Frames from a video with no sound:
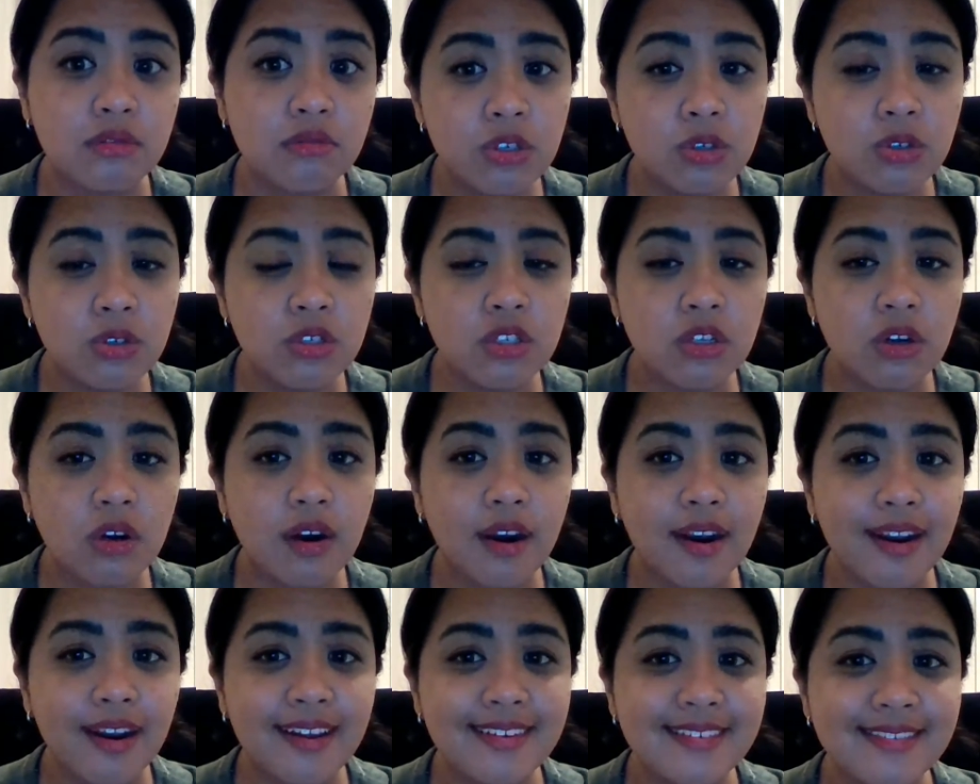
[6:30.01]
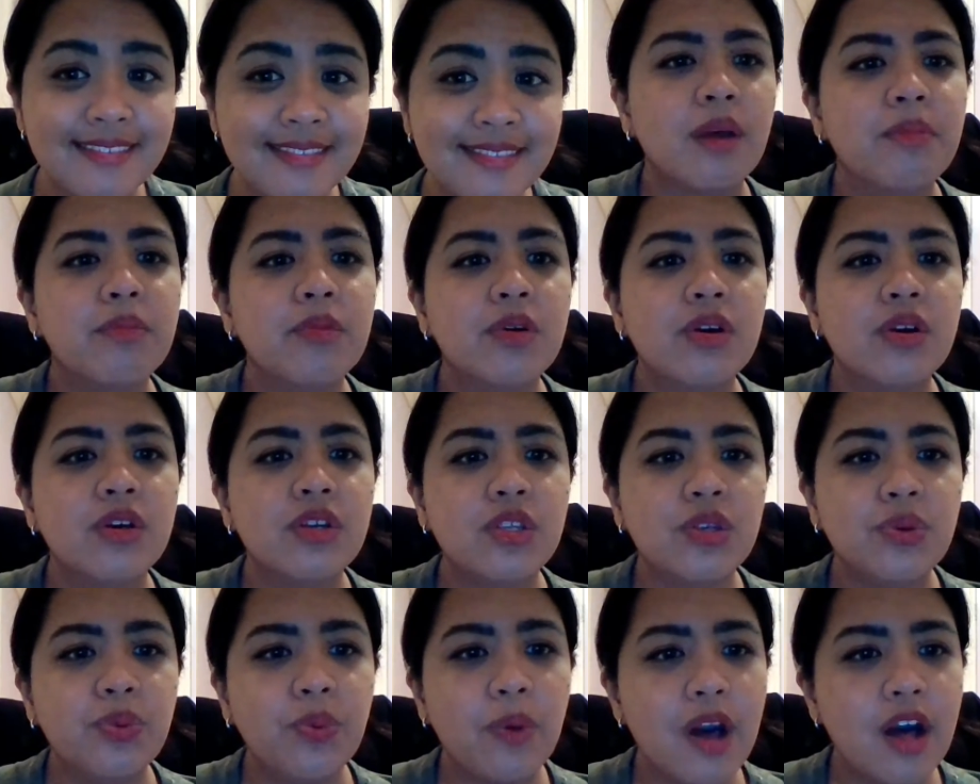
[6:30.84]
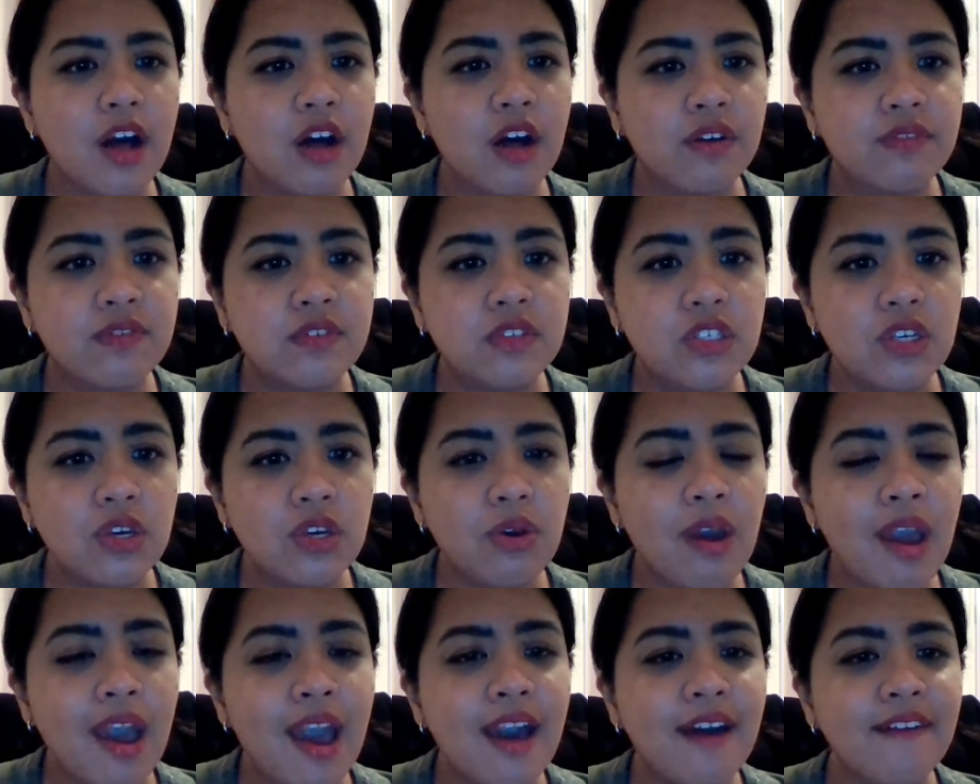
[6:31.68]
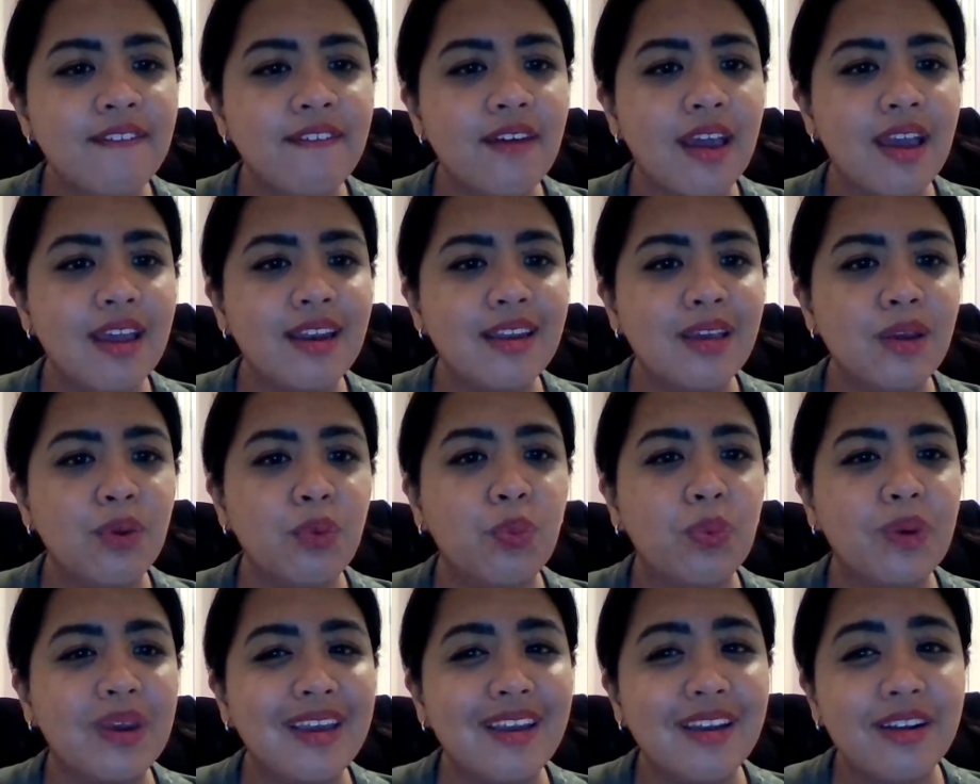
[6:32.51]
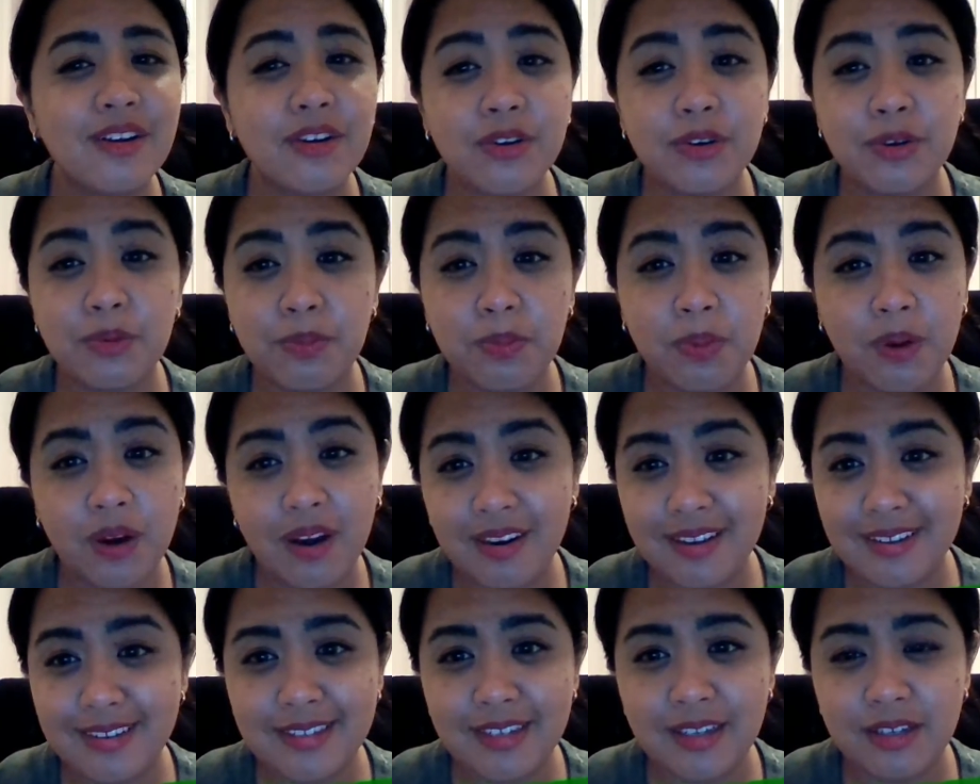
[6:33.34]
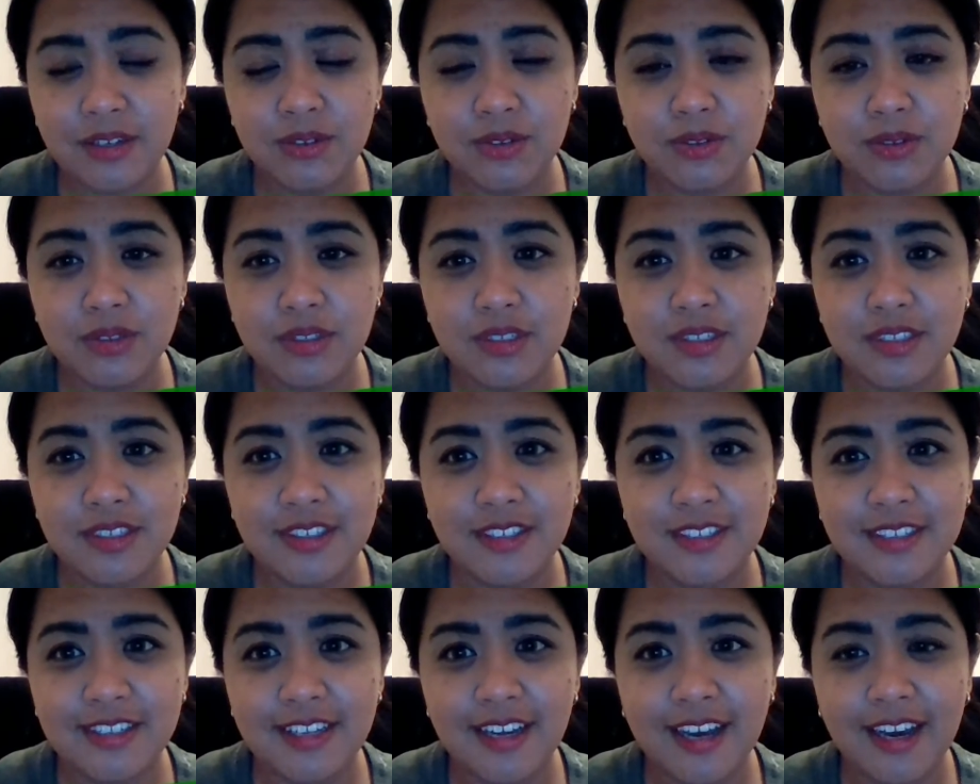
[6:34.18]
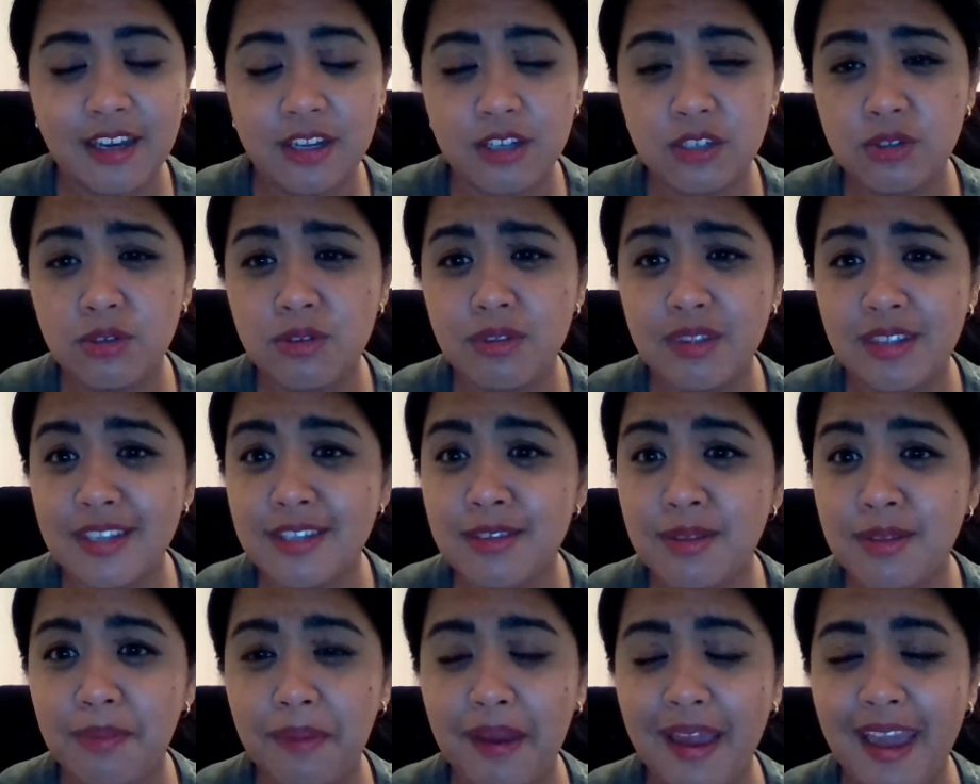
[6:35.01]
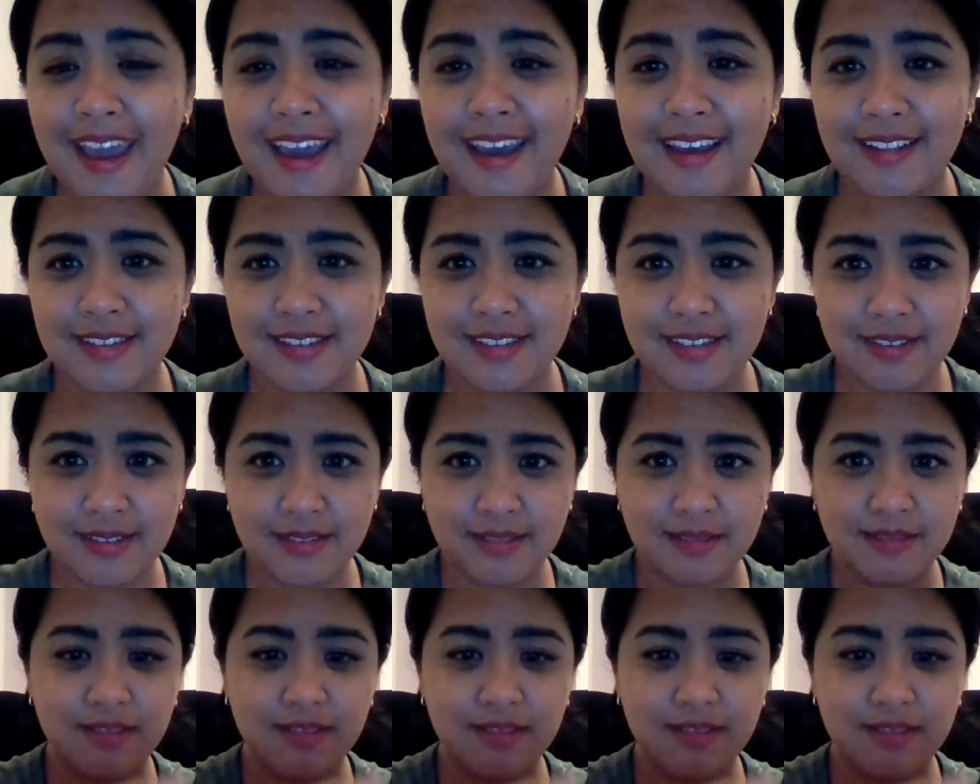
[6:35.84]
True story. Number 12. Do you have any weird body skills? I can do this with my hands.